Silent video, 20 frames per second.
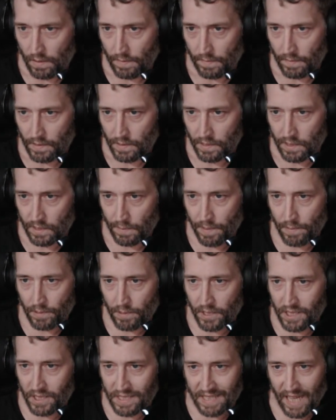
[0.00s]
Some people
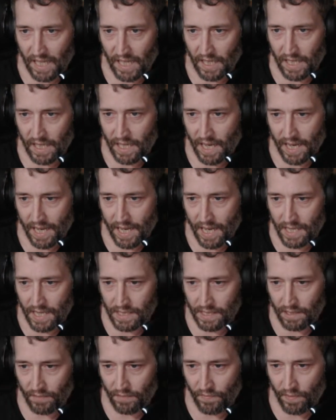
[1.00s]
just sell it, I guess,
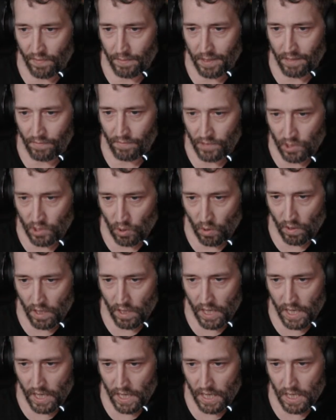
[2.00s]
and from the
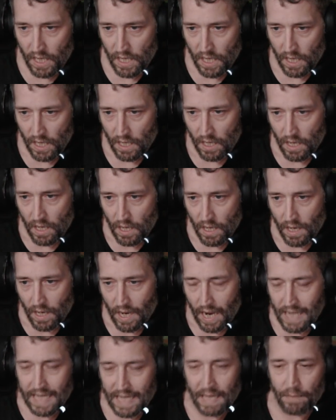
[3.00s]
inventory. I
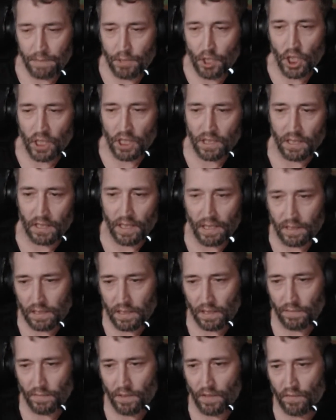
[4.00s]
think I'm just going to
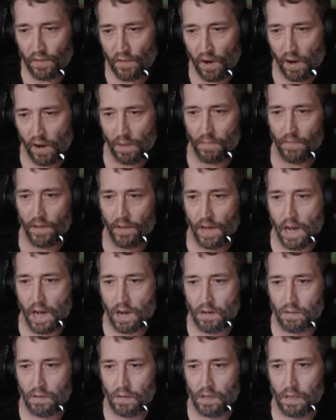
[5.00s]
deliver the farm for now.
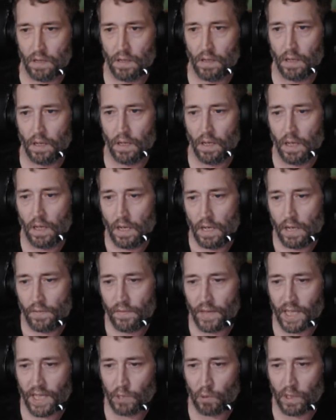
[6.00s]
If you
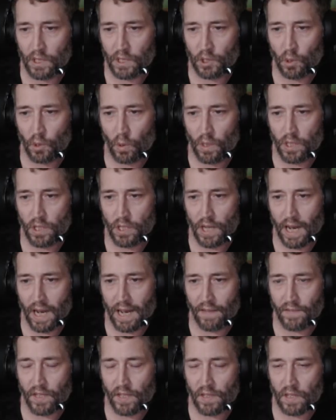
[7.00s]
guys want storage, I have
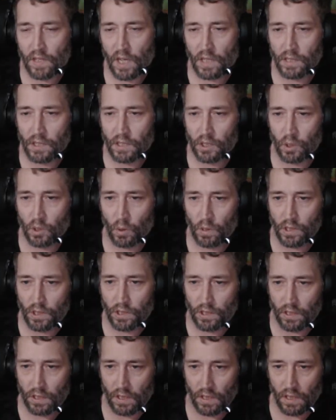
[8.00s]
tons of storage
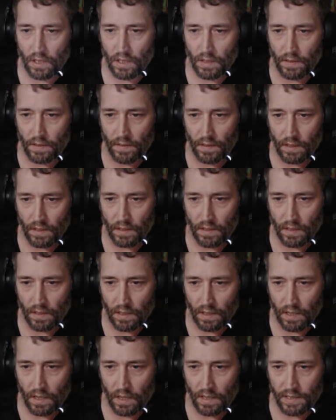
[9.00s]

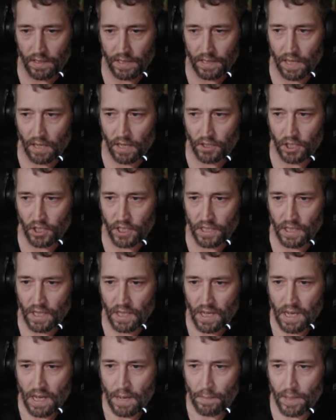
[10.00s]
technologies.
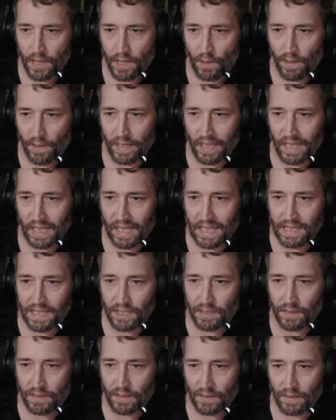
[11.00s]
But you know what? Let's
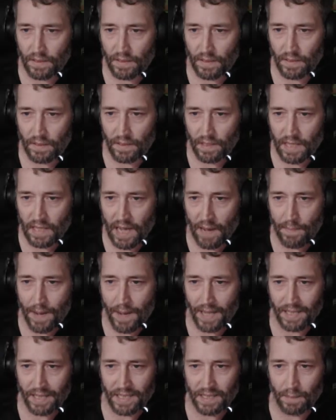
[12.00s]
compact
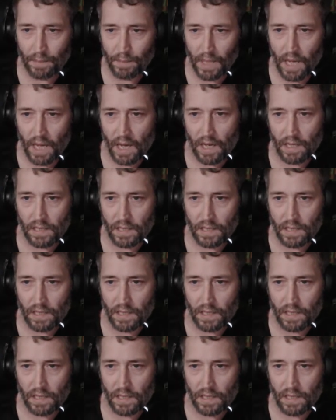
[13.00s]
this a block.